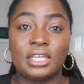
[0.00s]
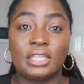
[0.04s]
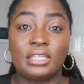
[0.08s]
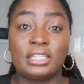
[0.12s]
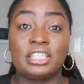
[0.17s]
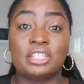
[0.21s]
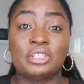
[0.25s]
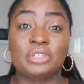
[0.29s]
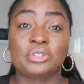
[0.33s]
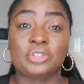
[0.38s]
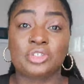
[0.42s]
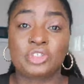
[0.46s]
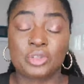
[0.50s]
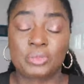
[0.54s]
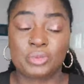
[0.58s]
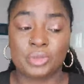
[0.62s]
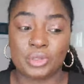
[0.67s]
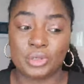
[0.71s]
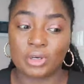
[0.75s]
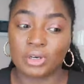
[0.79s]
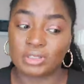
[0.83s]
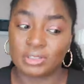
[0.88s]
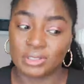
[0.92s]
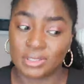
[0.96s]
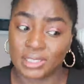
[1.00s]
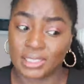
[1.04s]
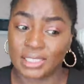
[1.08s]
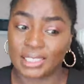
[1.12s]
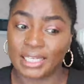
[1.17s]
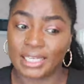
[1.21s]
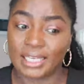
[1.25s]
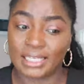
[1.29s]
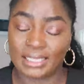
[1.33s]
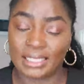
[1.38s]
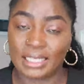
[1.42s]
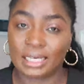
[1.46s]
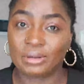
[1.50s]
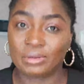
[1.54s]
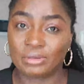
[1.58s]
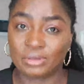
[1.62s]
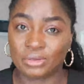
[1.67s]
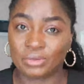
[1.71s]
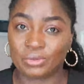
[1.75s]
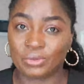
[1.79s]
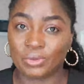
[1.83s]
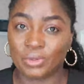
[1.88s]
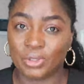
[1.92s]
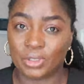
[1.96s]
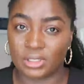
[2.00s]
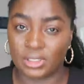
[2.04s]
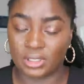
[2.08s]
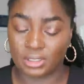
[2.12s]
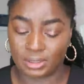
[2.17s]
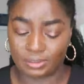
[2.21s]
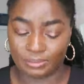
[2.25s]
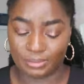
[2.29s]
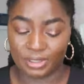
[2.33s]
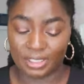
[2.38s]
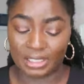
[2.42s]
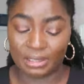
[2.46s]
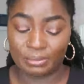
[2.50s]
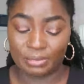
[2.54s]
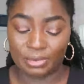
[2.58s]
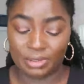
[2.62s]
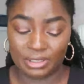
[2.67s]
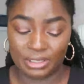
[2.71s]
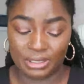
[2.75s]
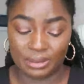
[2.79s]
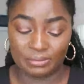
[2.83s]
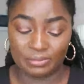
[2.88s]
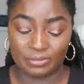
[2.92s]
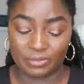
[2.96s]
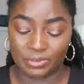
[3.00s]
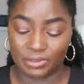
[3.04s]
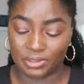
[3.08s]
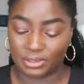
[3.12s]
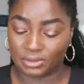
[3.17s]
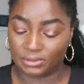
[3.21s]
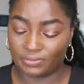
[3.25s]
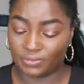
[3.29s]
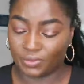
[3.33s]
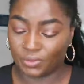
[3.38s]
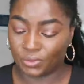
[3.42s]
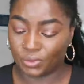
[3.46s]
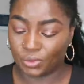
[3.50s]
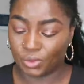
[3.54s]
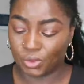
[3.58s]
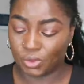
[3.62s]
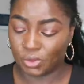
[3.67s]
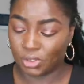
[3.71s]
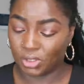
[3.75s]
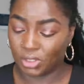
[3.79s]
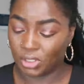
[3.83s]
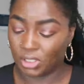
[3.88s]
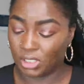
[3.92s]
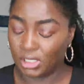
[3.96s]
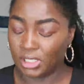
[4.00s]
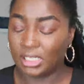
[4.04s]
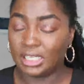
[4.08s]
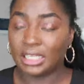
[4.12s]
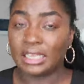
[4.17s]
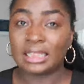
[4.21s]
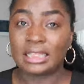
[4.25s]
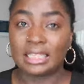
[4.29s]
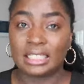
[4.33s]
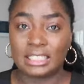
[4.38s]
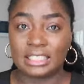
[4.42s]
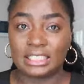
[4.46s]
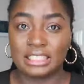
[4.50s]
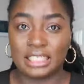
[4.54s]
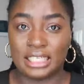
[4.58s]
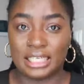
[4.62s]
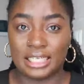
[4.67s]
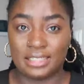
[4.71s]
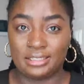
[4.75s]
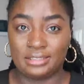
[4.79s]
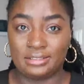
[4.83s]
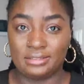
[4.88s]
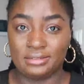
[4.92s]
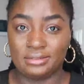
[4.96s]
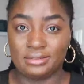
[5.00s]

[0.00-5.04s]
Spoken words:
They used to be 108,000 won, but I bought them for 39.